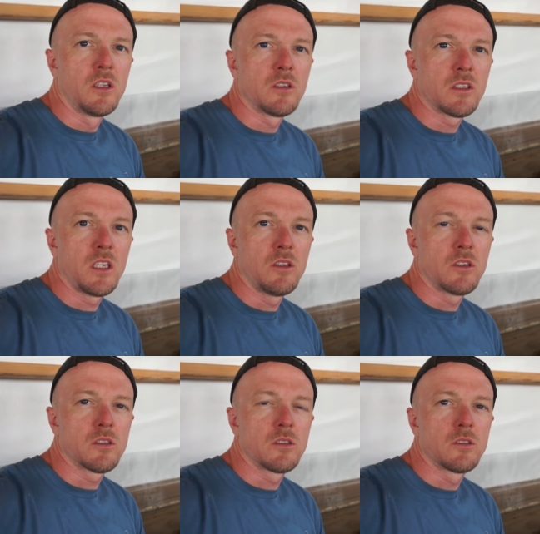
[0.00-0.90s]

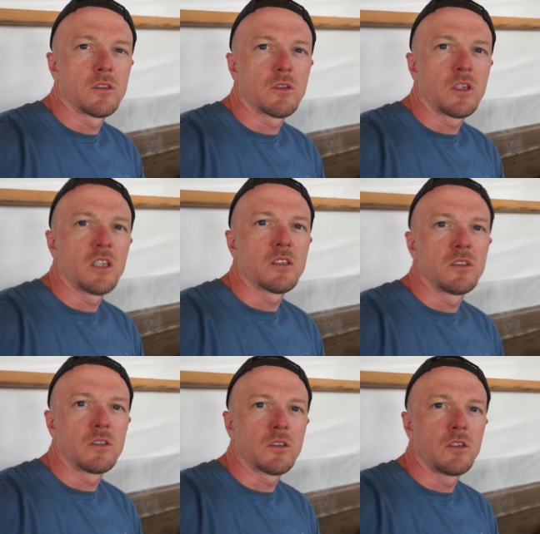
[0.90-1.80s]
Stainless is just great
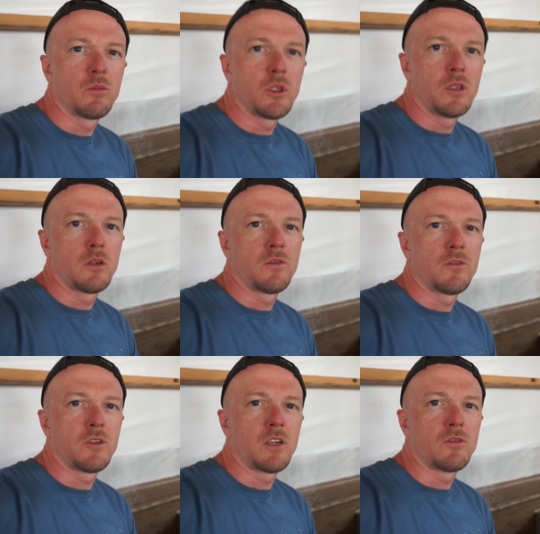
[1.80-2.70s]
because it's going to be there
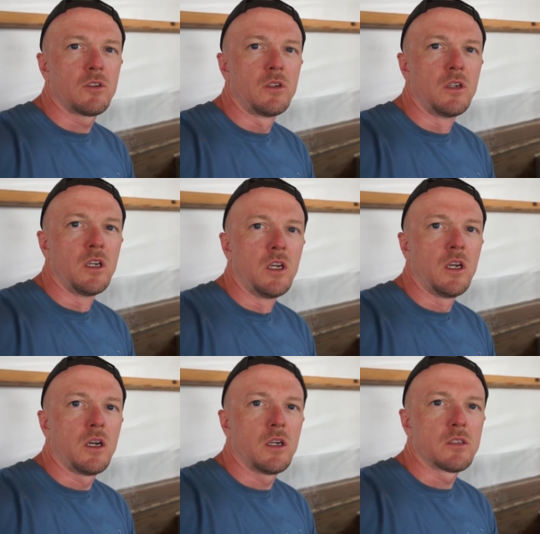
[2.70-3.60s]
forever.
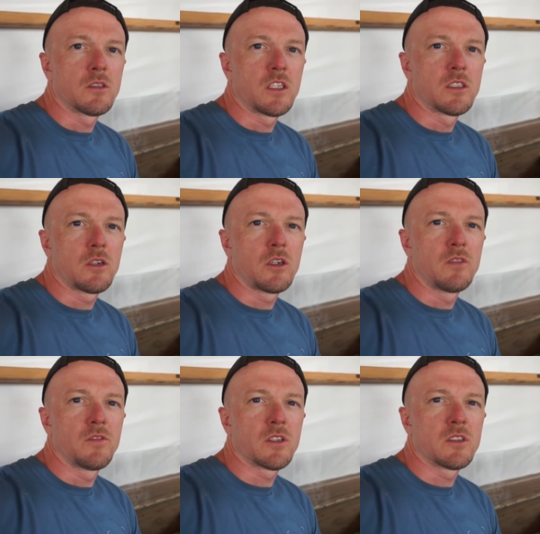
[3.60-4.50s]
Uh, so that's how I
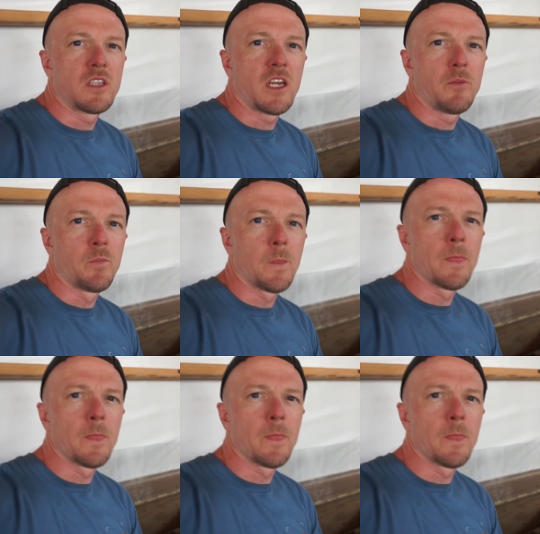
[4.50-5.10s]
fix that.